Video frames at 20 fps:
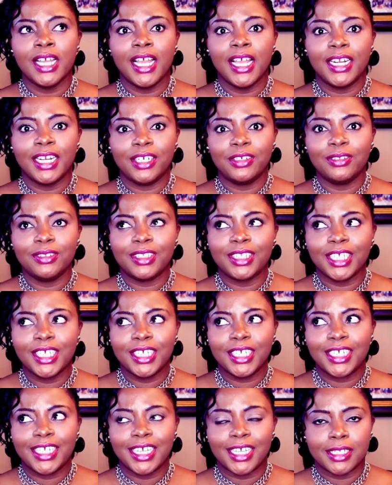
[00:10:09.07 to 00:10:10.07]
And I don't
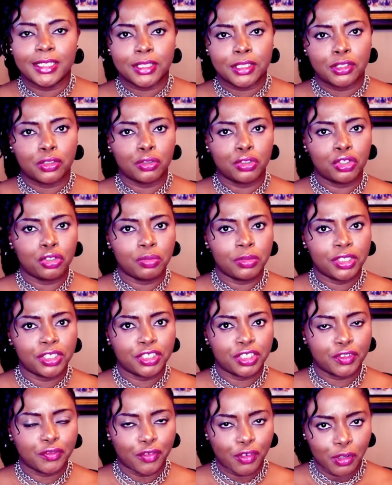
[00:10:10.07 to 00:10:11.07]
think it's social
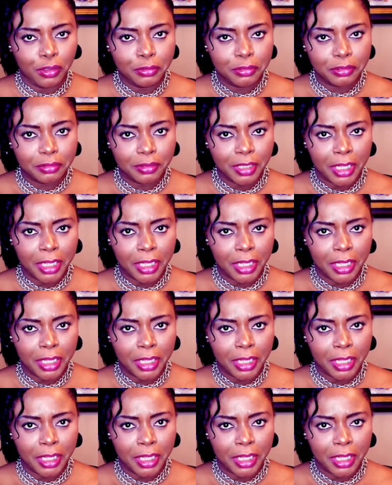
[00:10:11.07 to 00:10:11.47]
media's fault.